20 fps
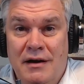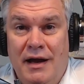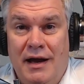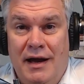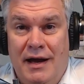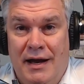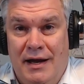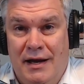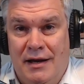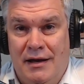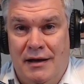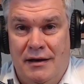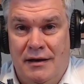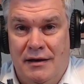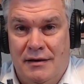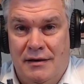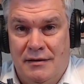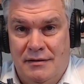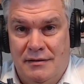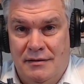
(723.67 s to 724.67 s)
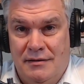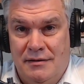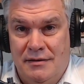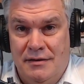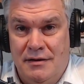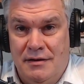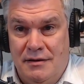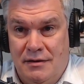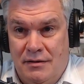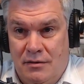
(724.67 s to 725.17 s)
a
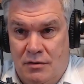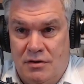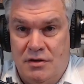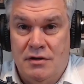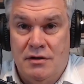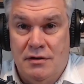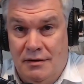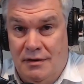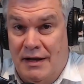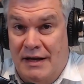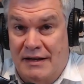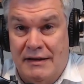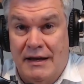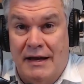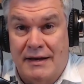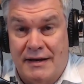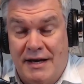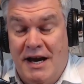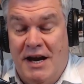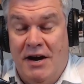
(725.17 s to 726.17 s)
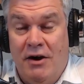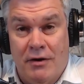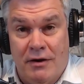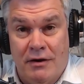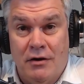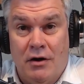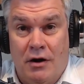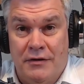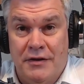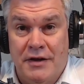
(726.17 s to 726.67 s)
like that carrot
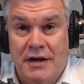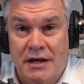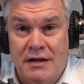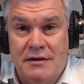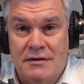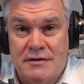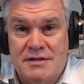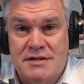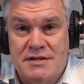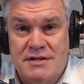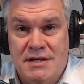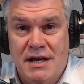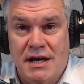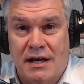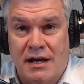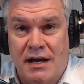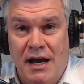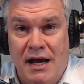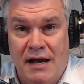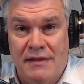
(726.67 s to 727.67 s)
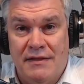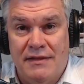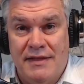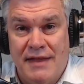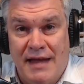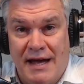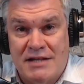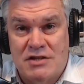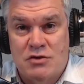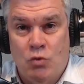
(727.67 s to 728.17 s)
on the end of the stick, and
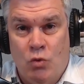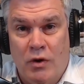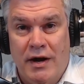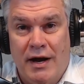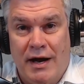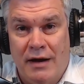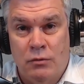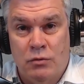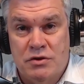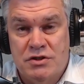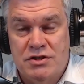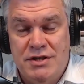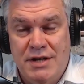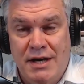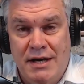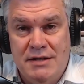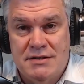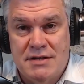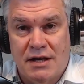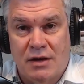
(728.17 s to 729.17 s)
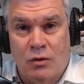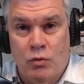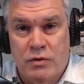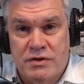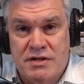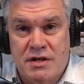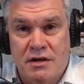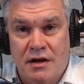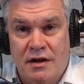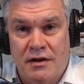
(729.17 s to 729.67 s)
that's what I was chasing, was
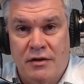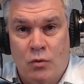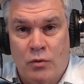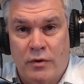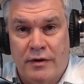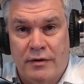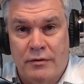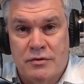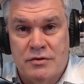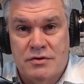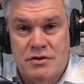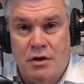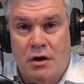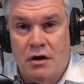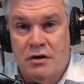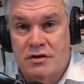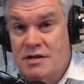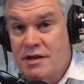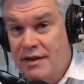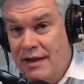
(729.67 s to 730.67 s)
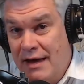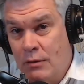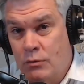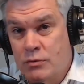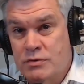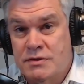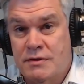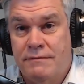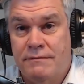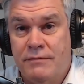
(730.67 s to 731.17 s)
another one of those stars. That
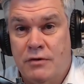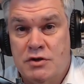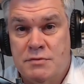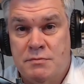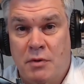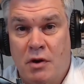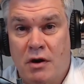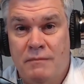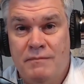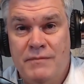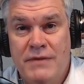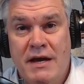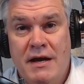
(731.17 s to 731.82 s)
was the first part.